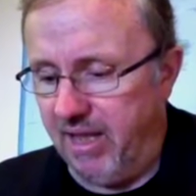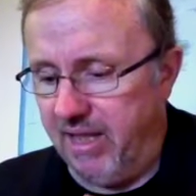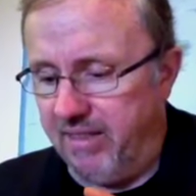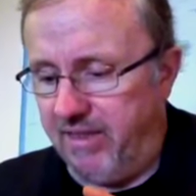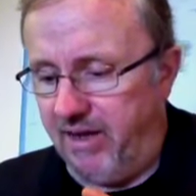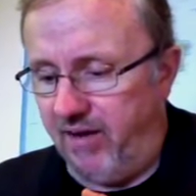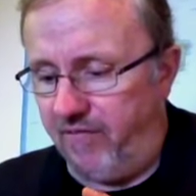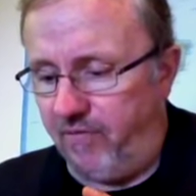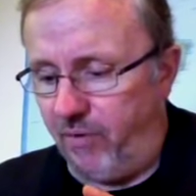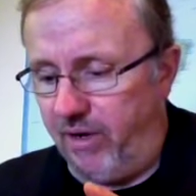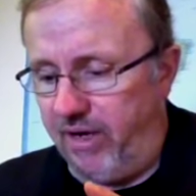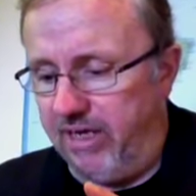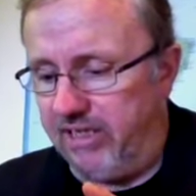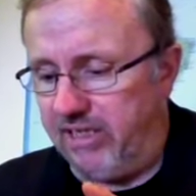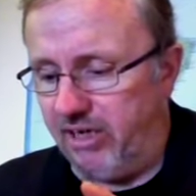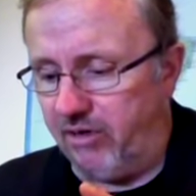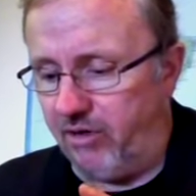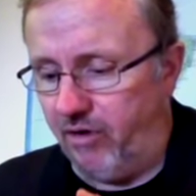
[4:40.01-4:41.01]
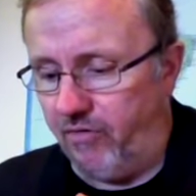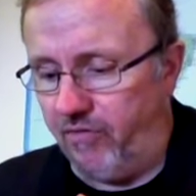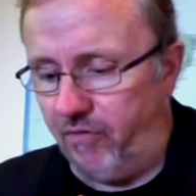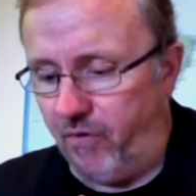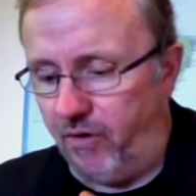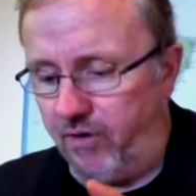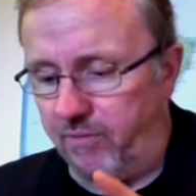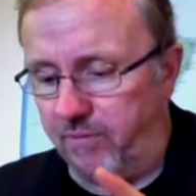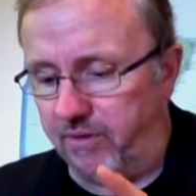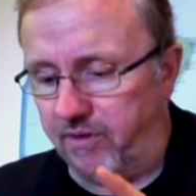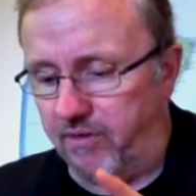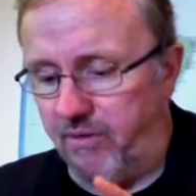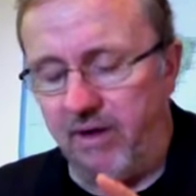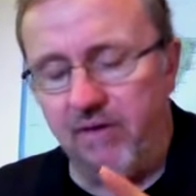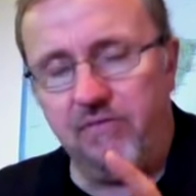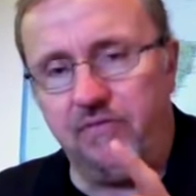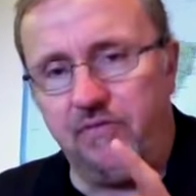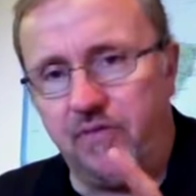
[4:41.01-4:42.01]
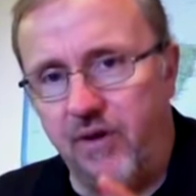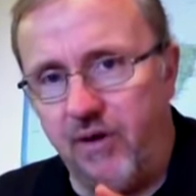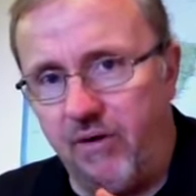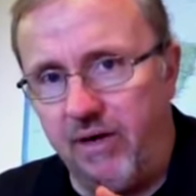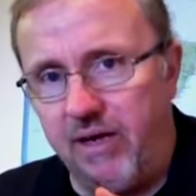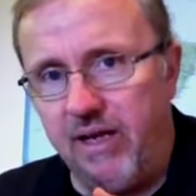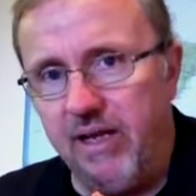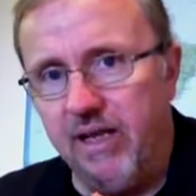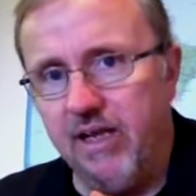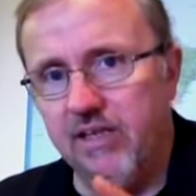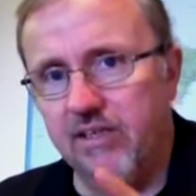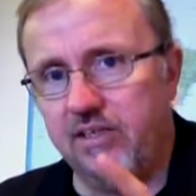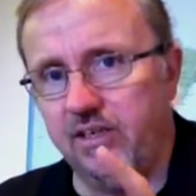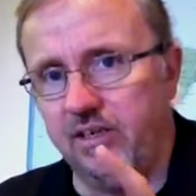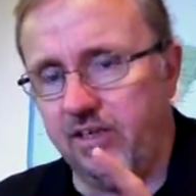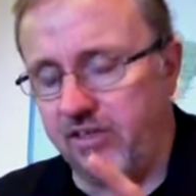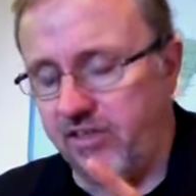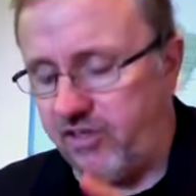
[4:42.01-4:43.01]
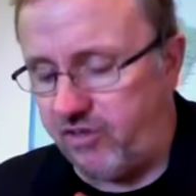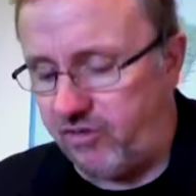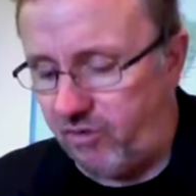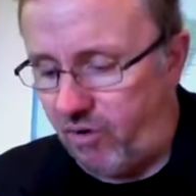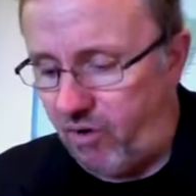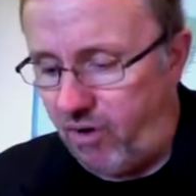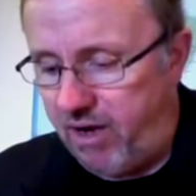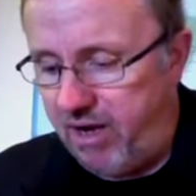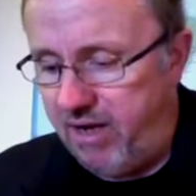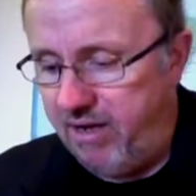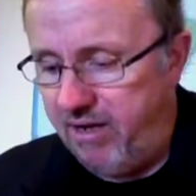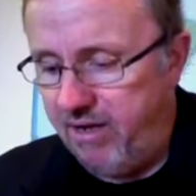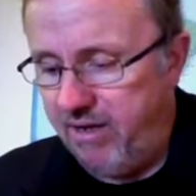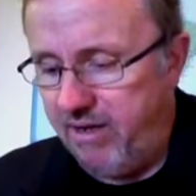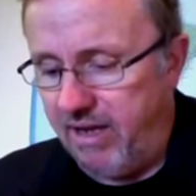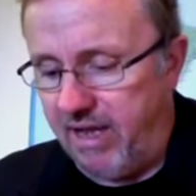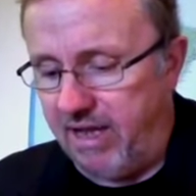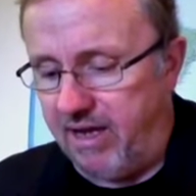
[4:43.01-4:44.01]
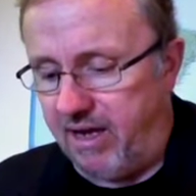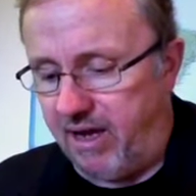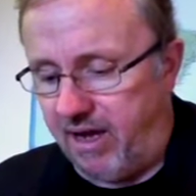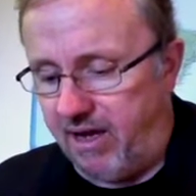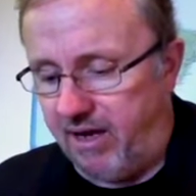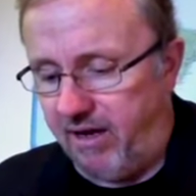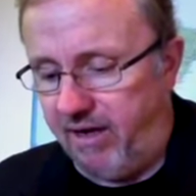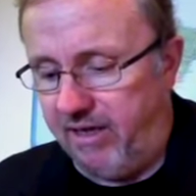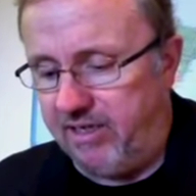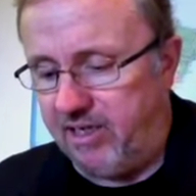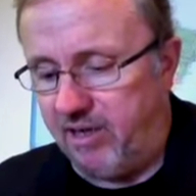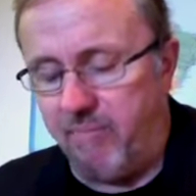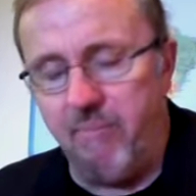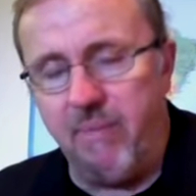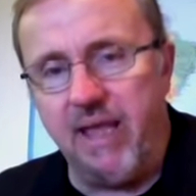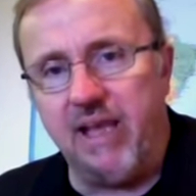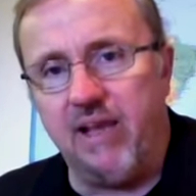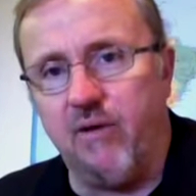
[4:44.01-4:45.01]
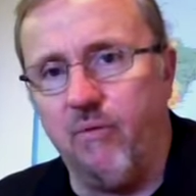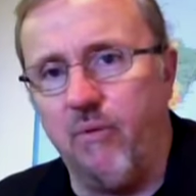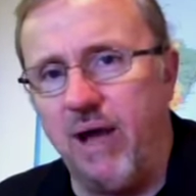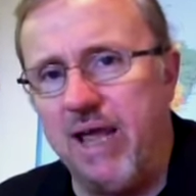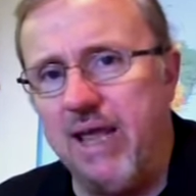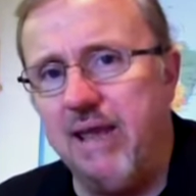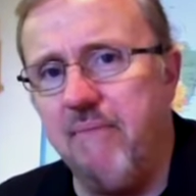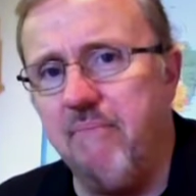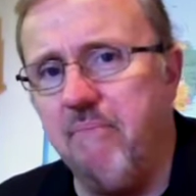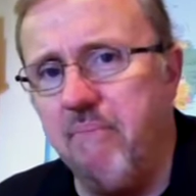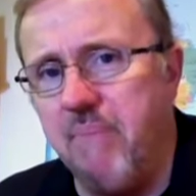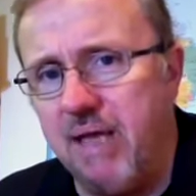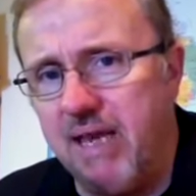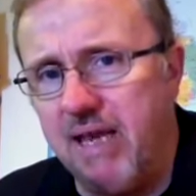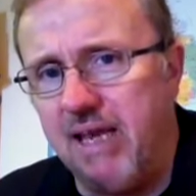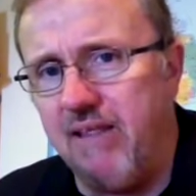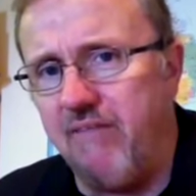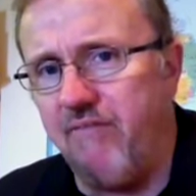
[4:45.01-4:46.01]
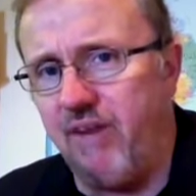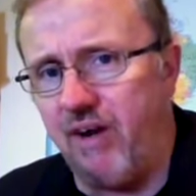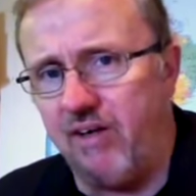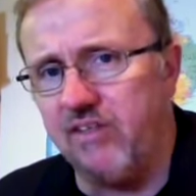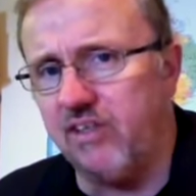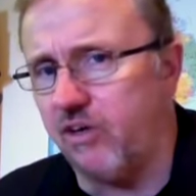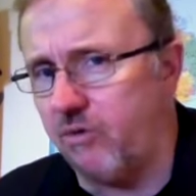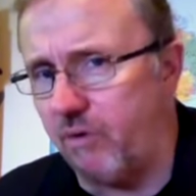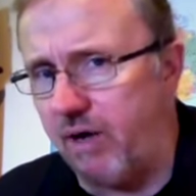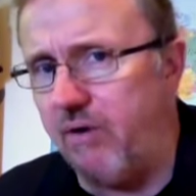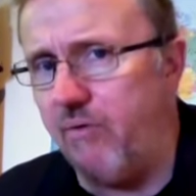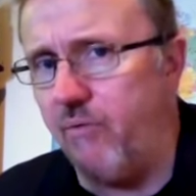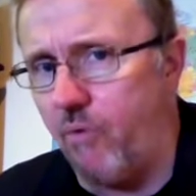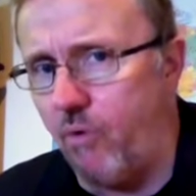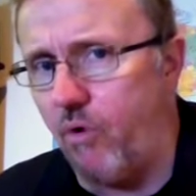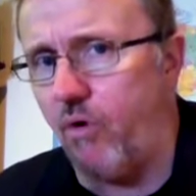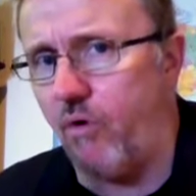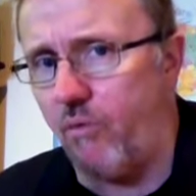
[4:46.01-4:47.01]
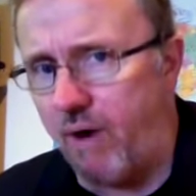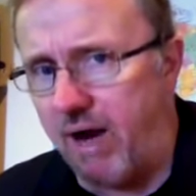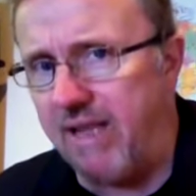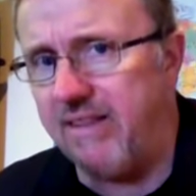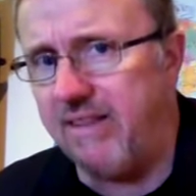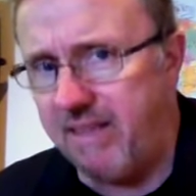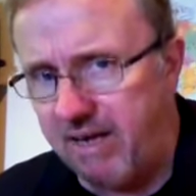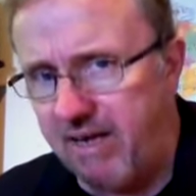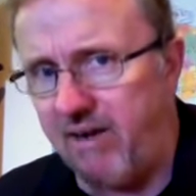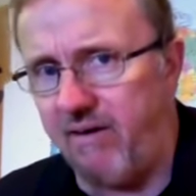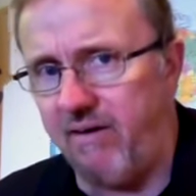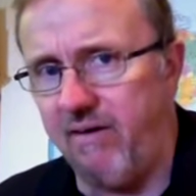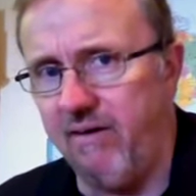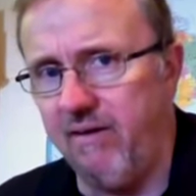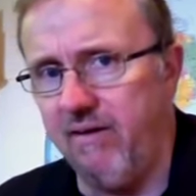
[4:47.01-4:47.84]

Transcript: Therefore he shall go forth with great fury to destroy and utterly to make away many. There's a great war right there.